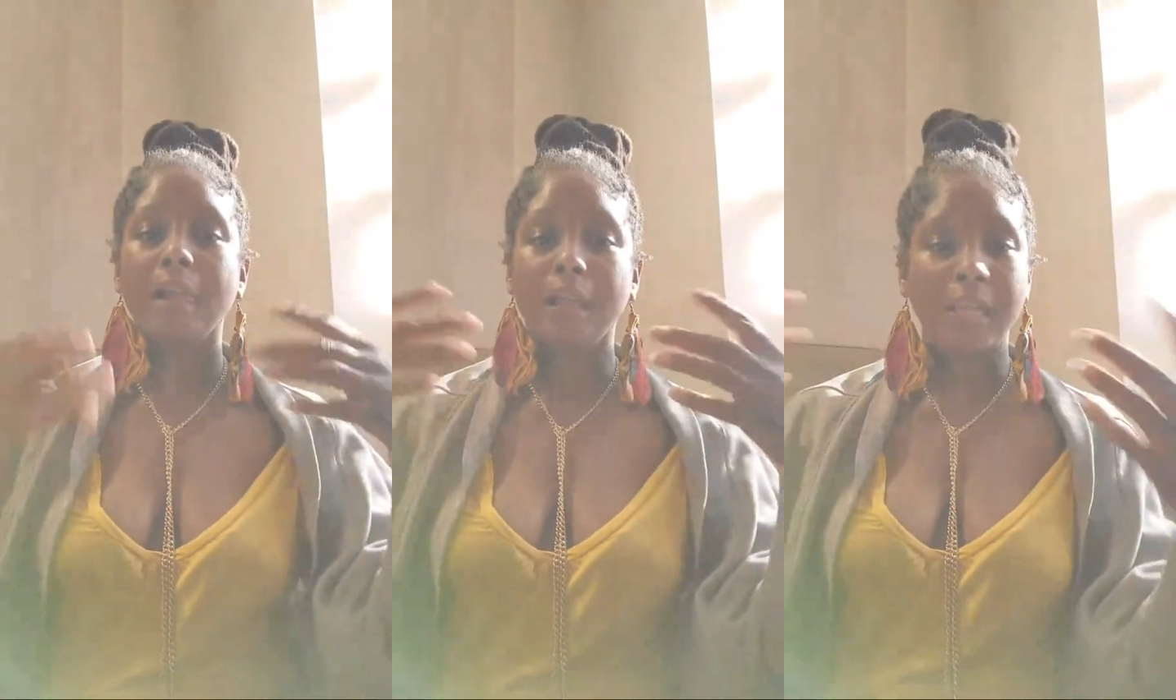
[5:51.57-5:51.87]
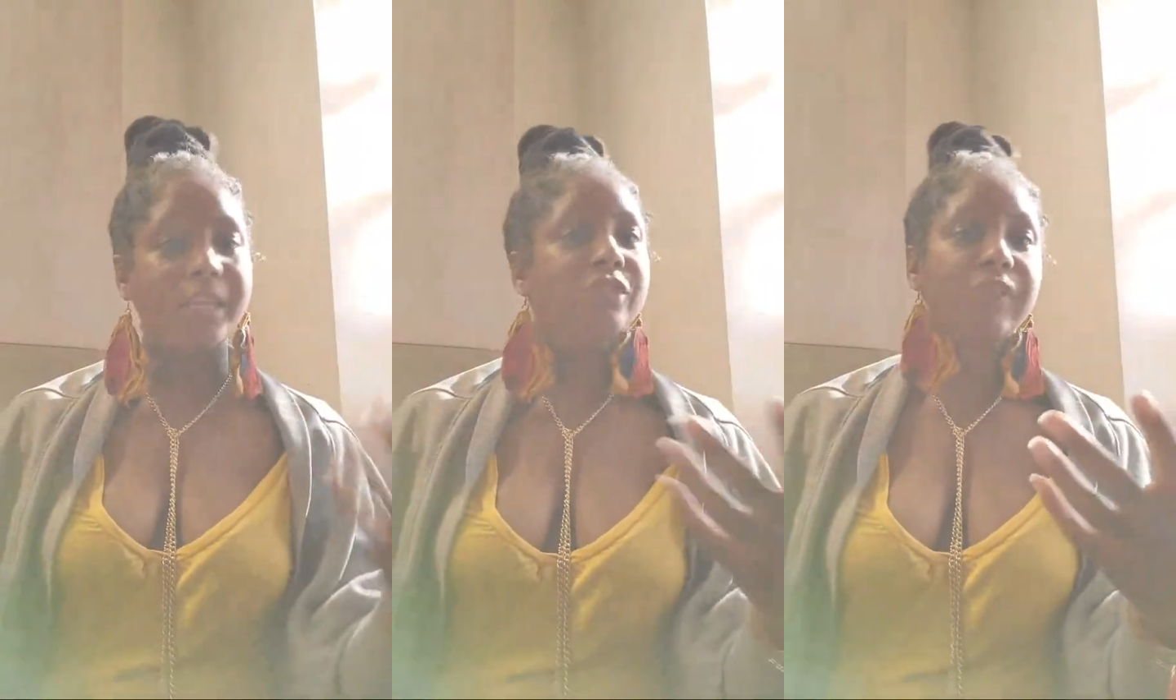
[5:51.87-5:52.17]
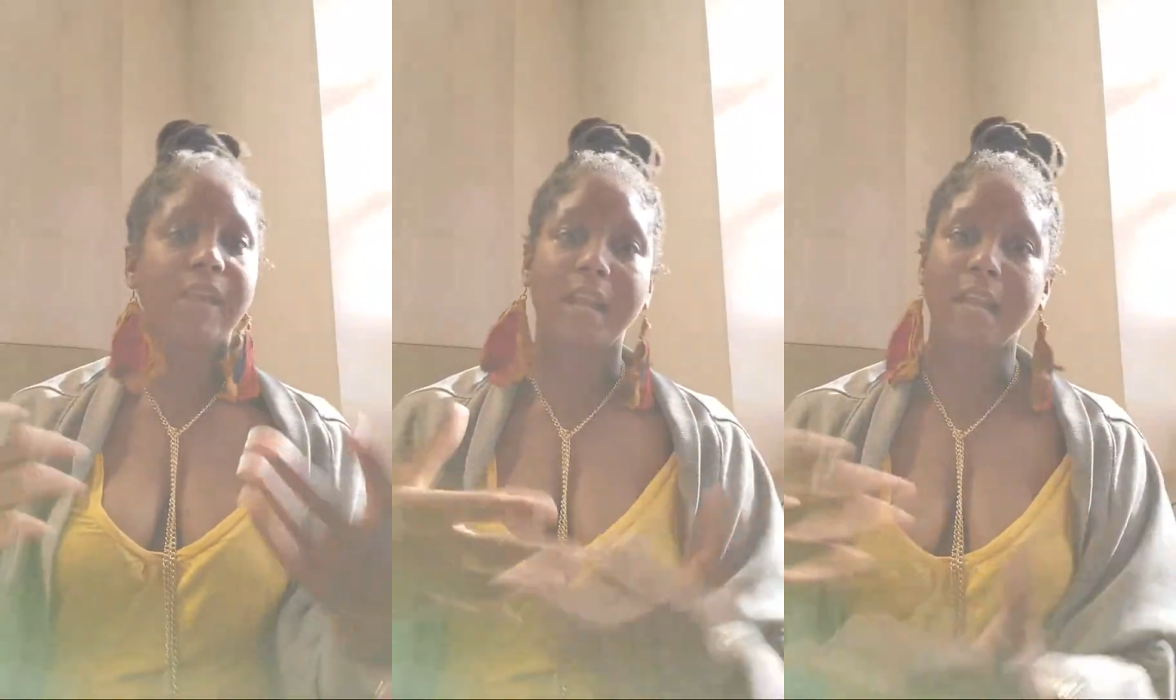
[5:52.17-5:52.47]
he
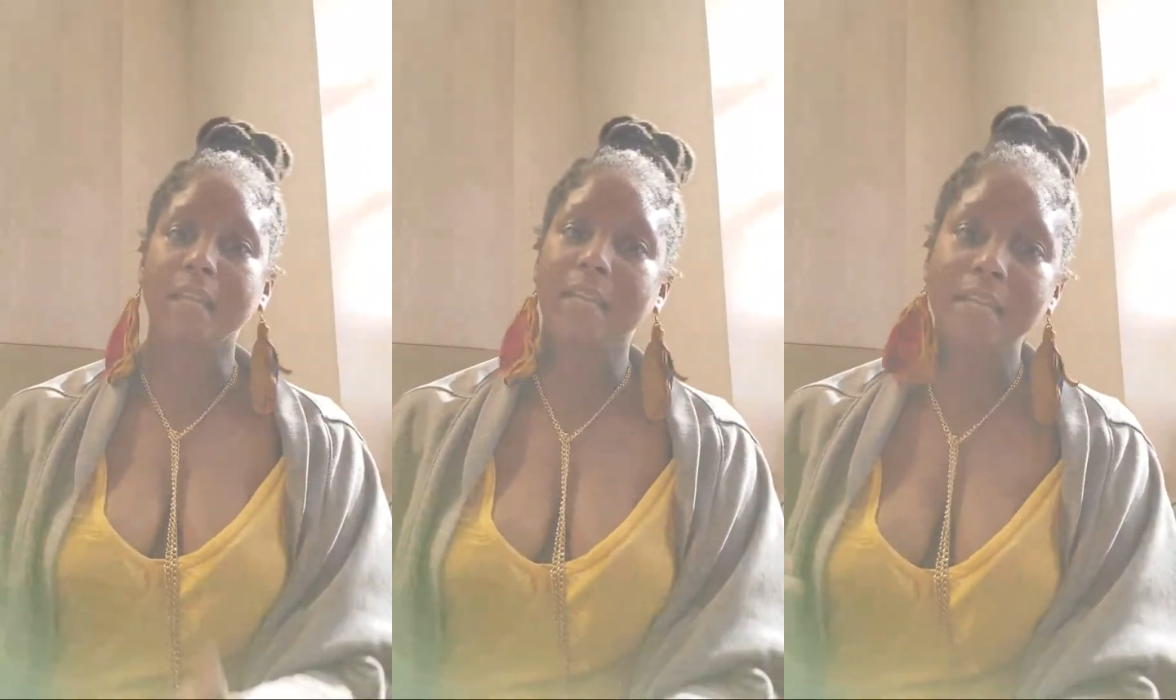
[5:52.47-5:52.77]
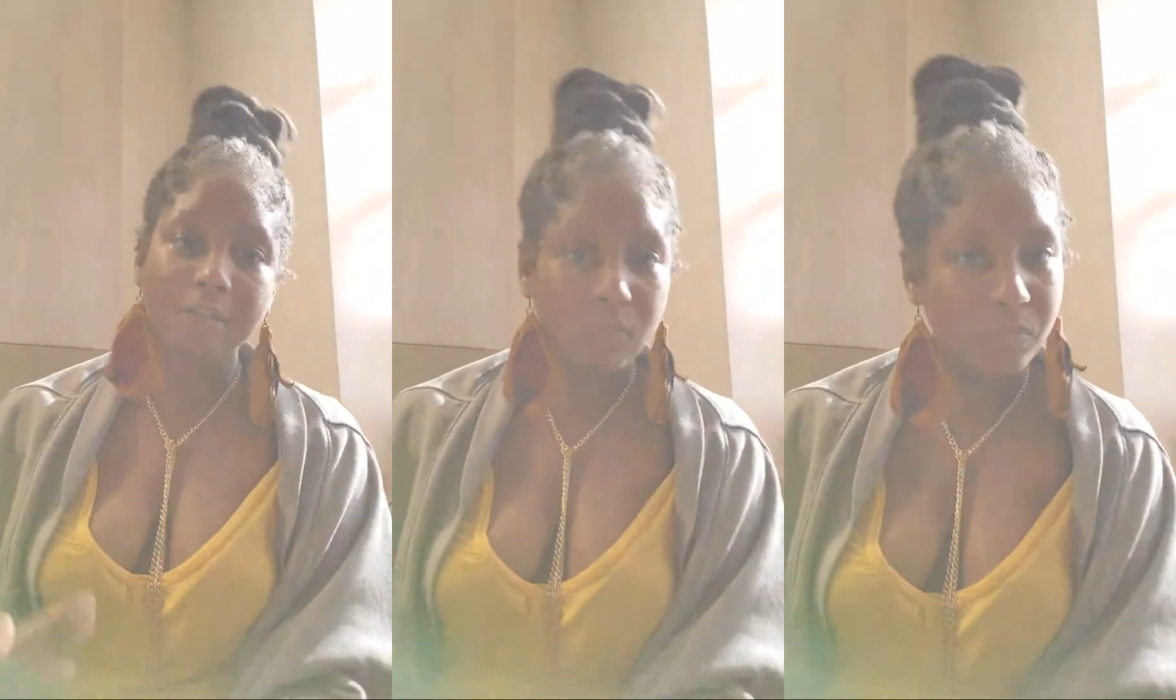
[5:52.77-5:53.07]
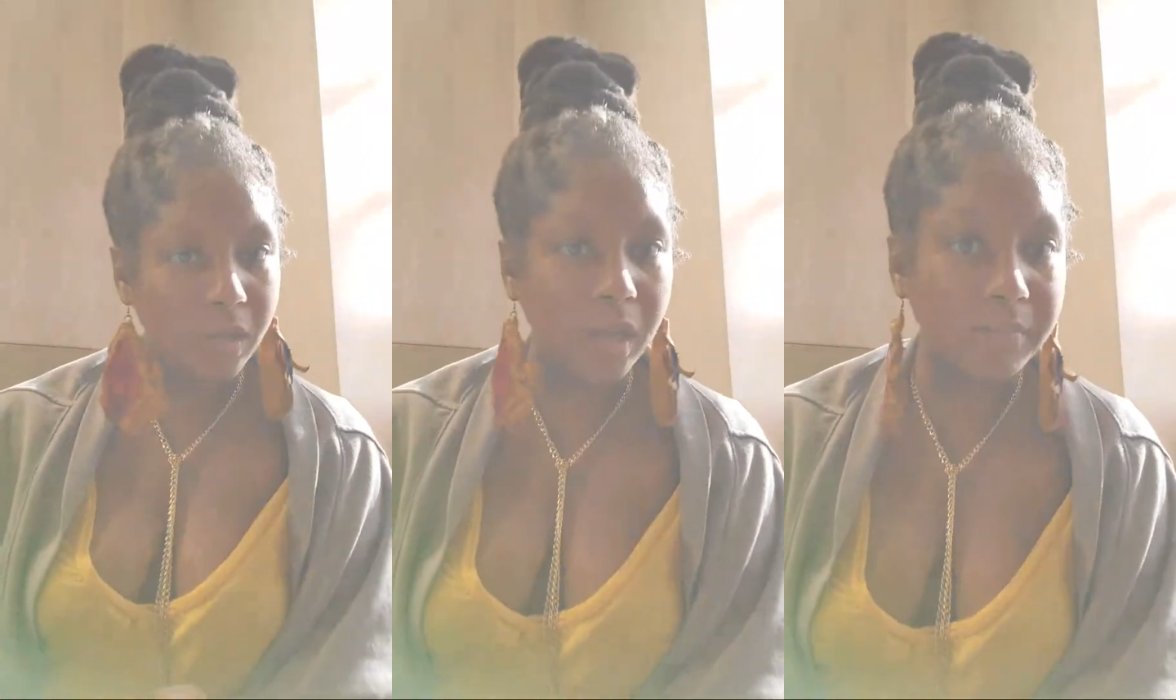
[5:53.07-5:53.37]
trying to act like he gonna
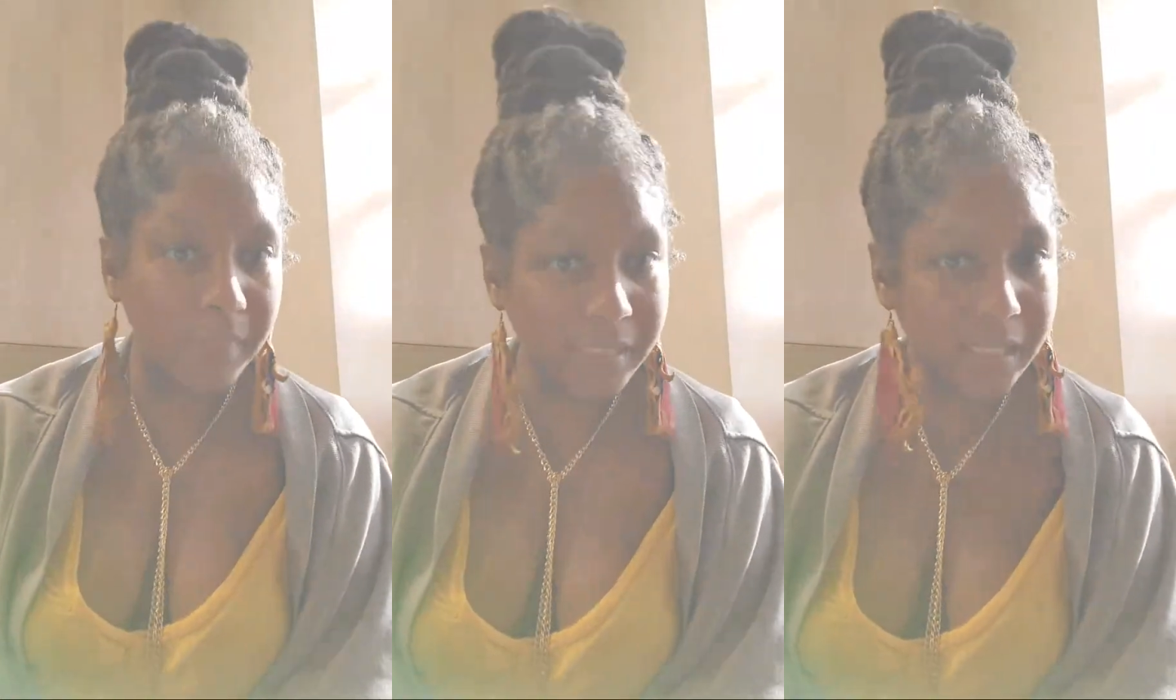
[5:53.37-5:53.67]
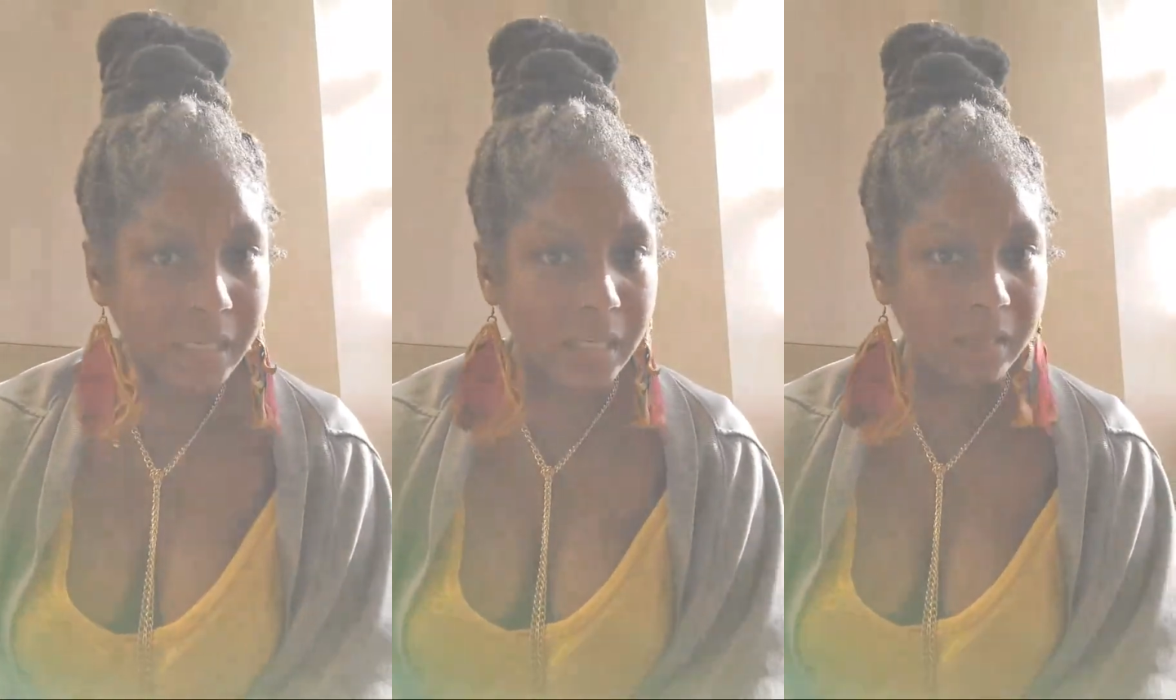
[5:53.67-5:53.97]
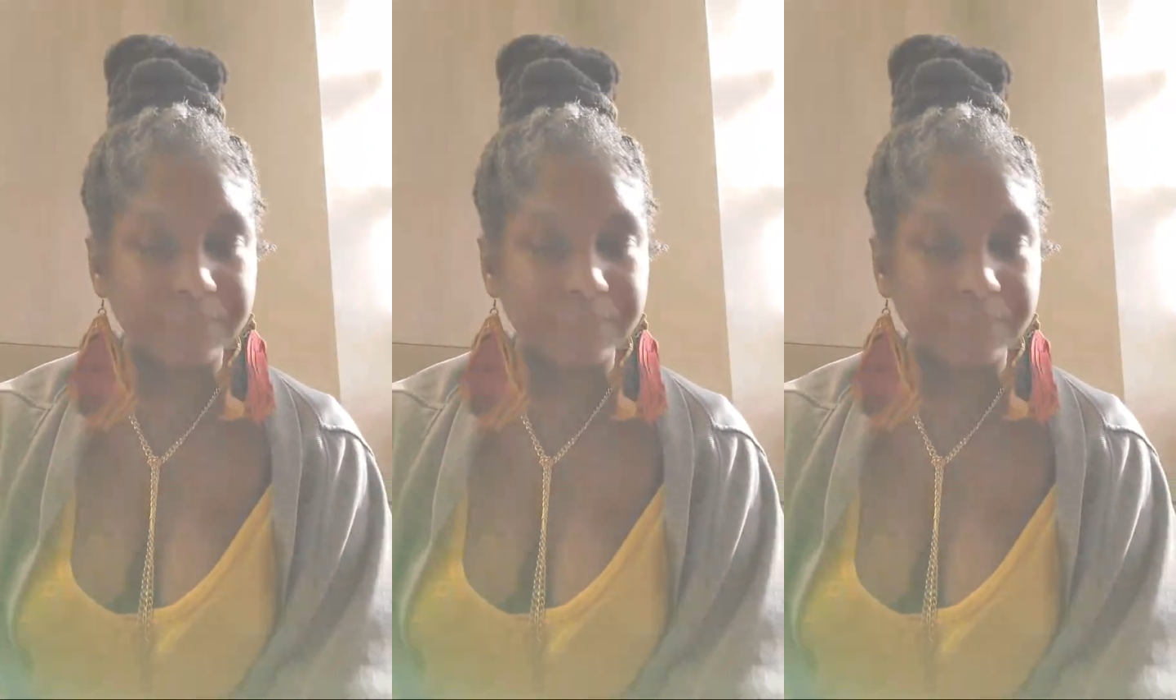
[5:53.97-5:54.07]
lock my son up.